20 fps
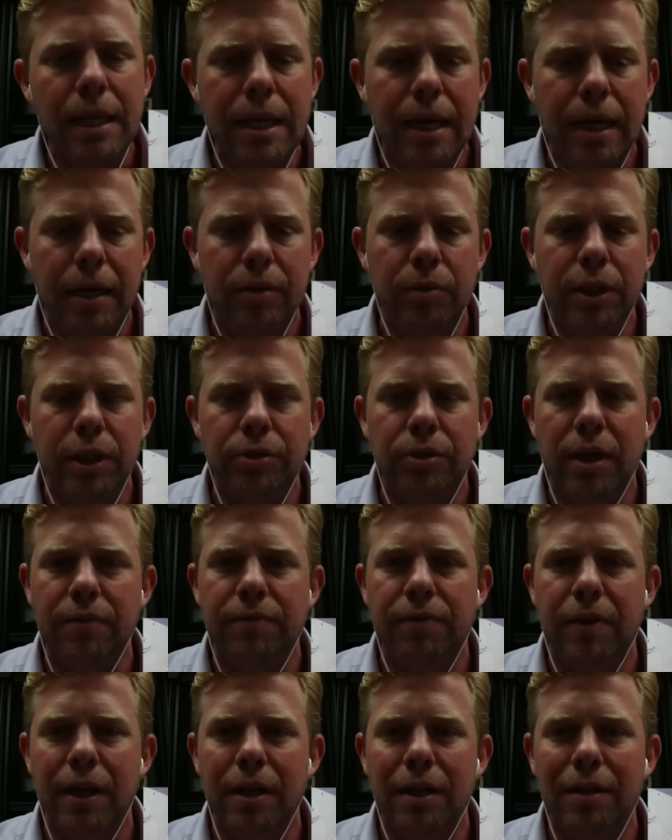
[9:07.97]
And really trying
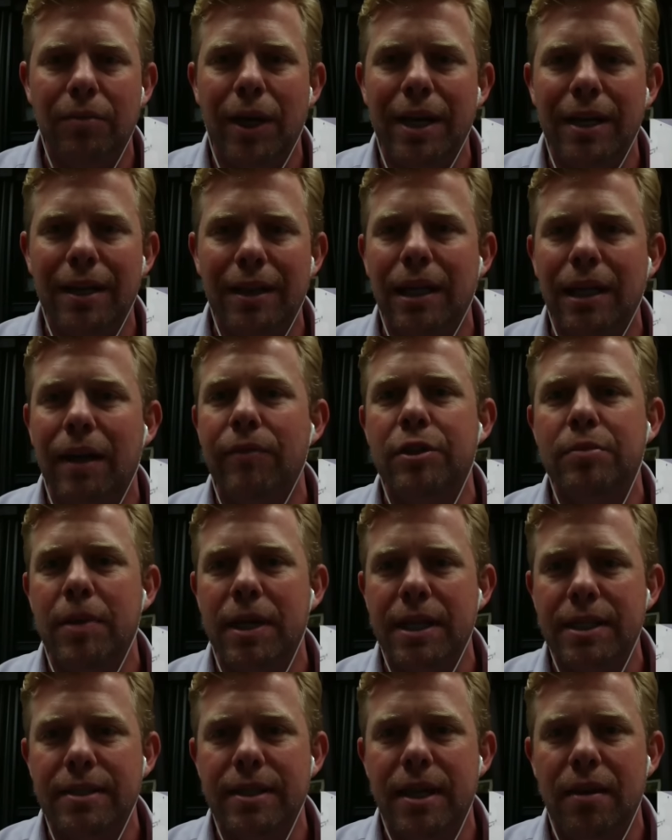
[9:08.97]
to find a way to leverage
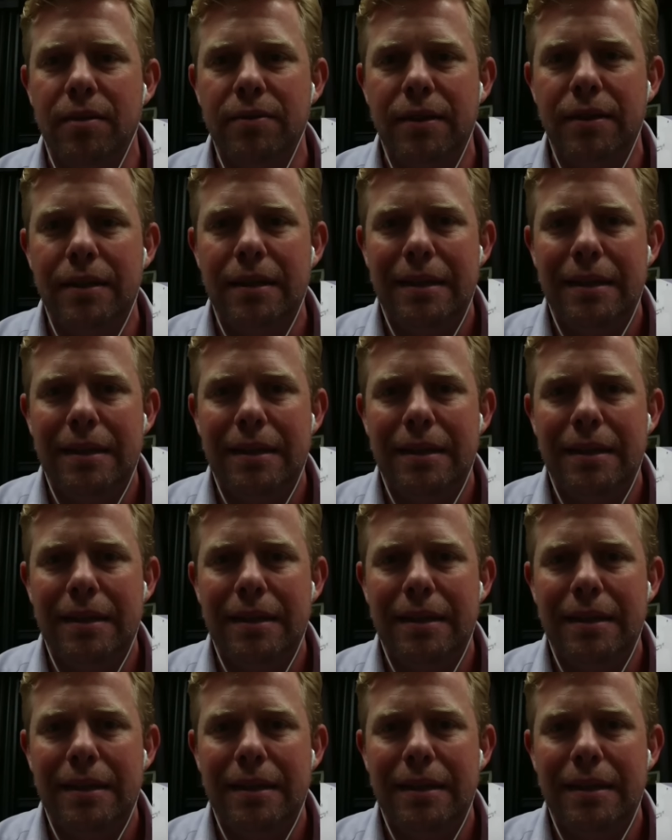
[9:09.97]
myself.